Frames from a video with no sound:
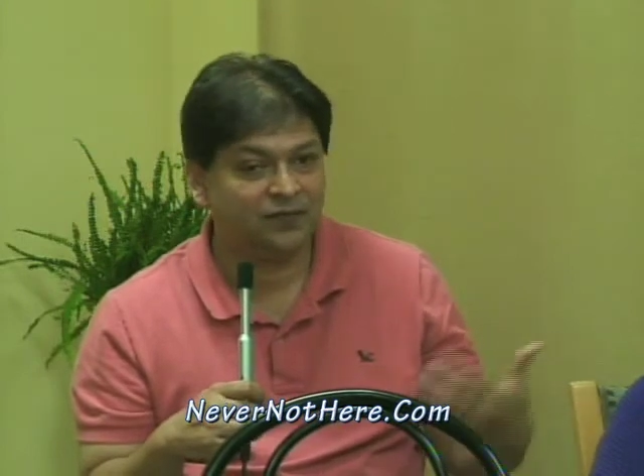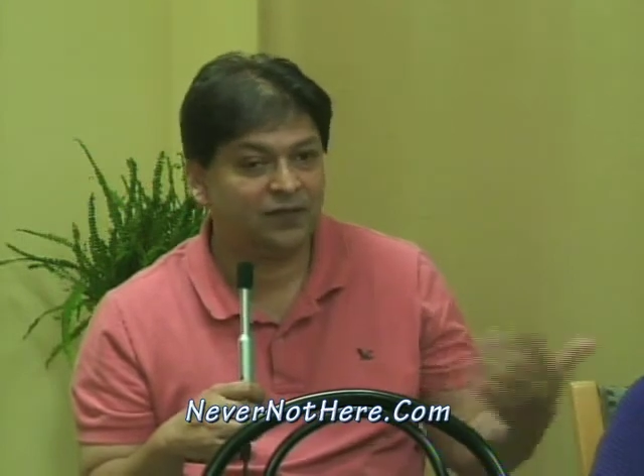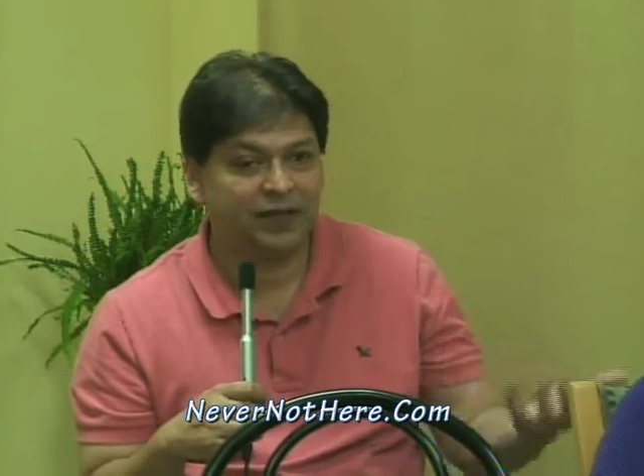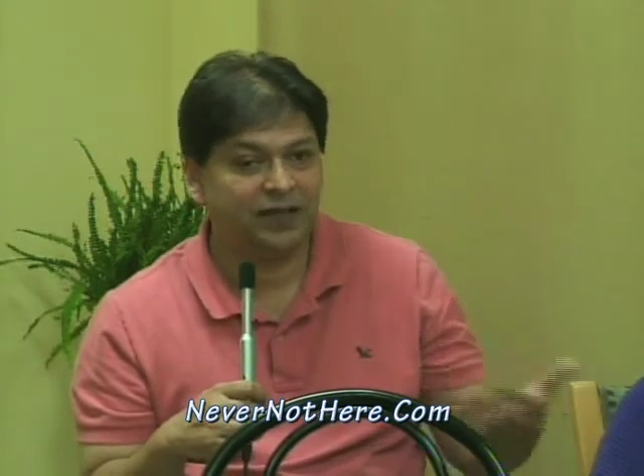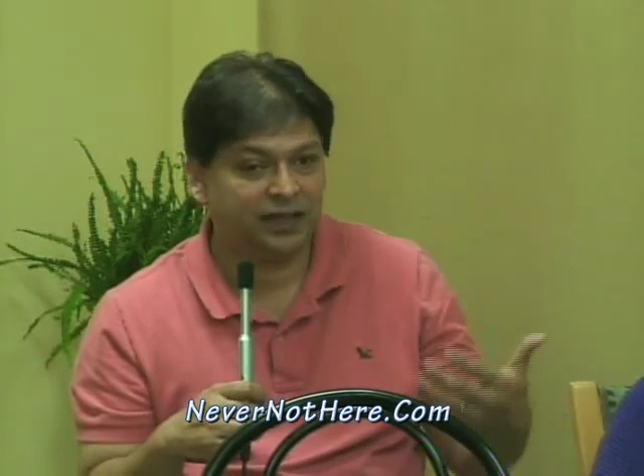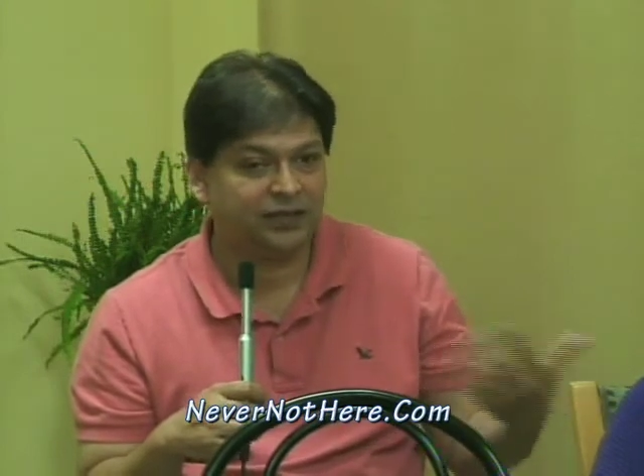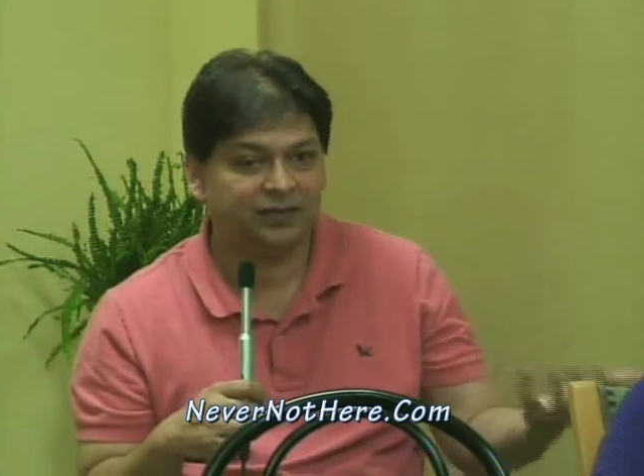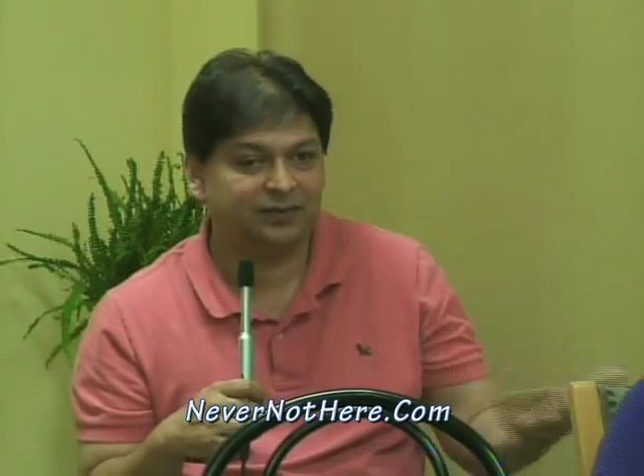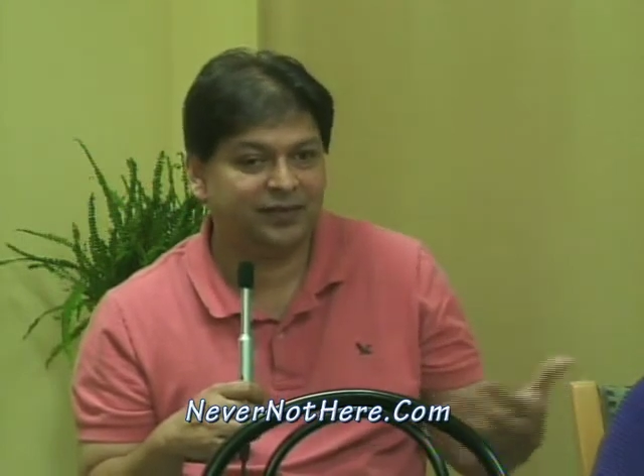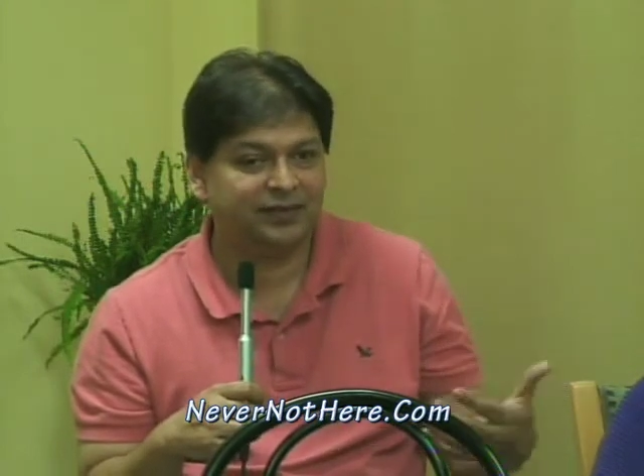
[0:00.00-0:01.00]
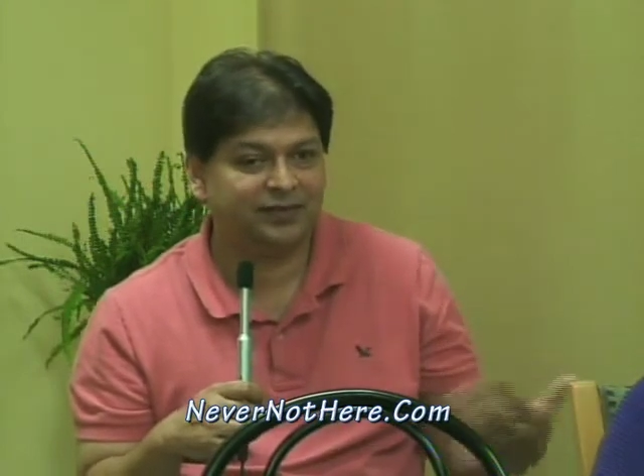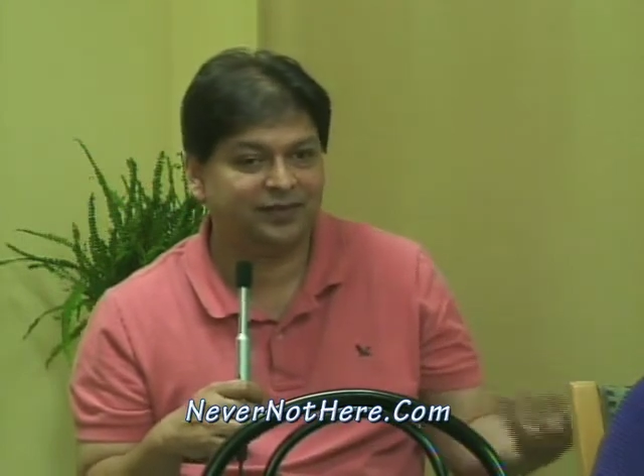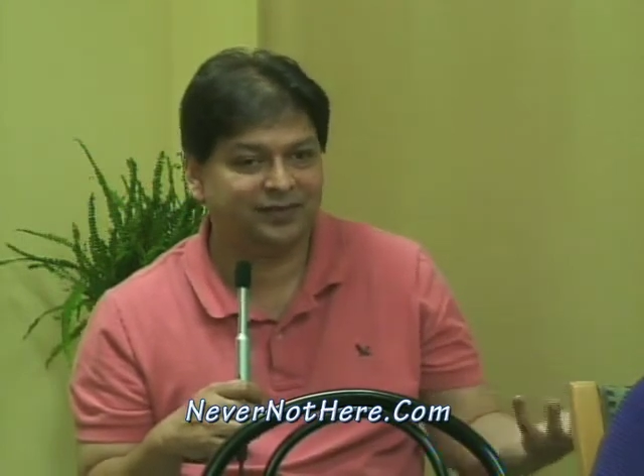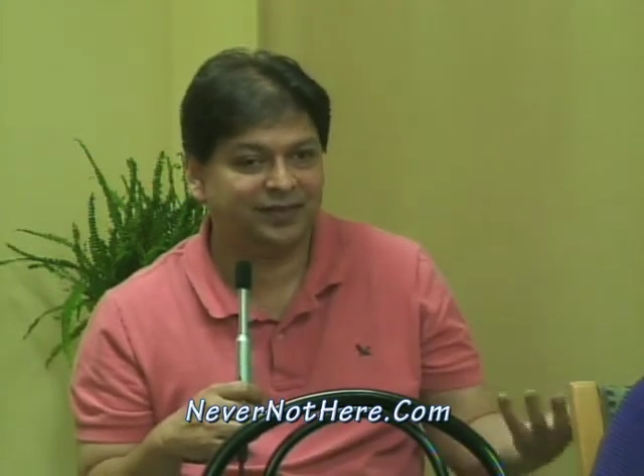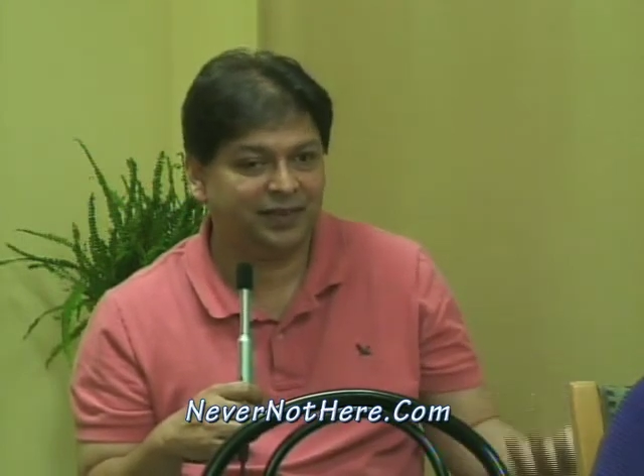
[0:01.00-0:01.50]
very
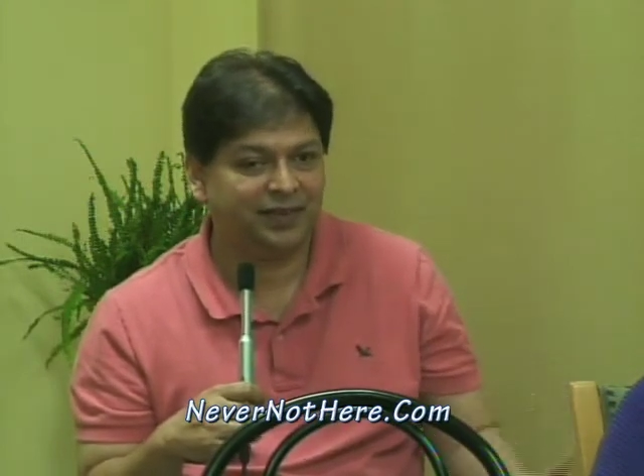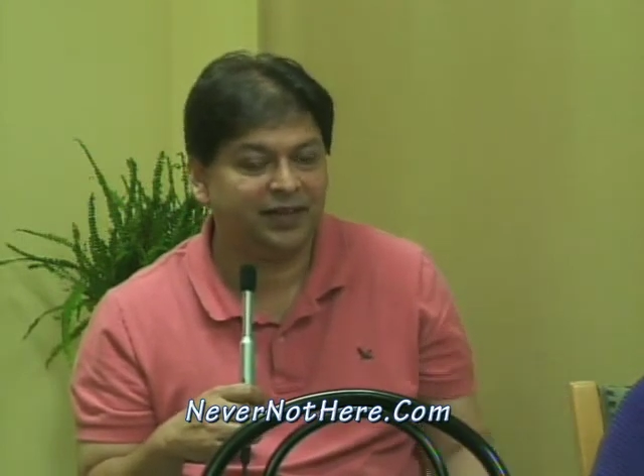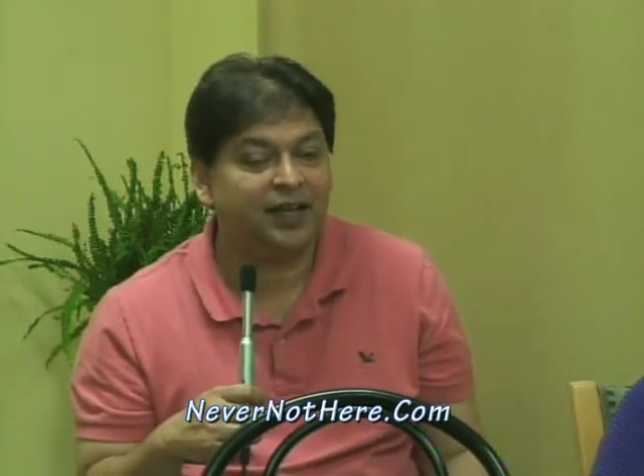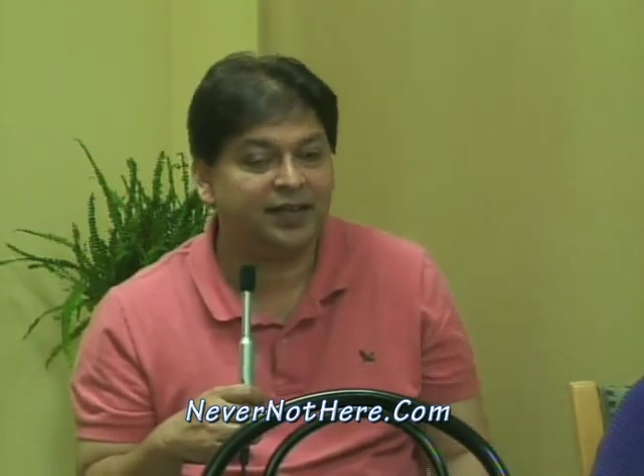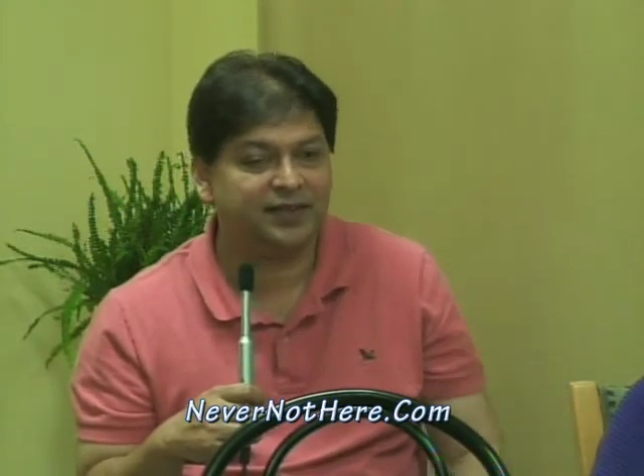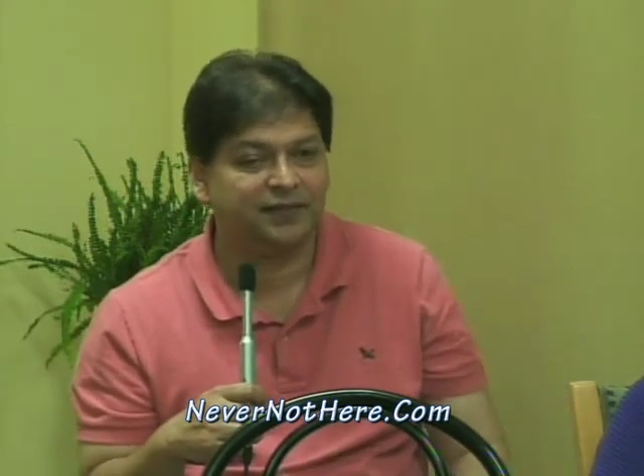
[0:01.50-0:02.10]
intensive.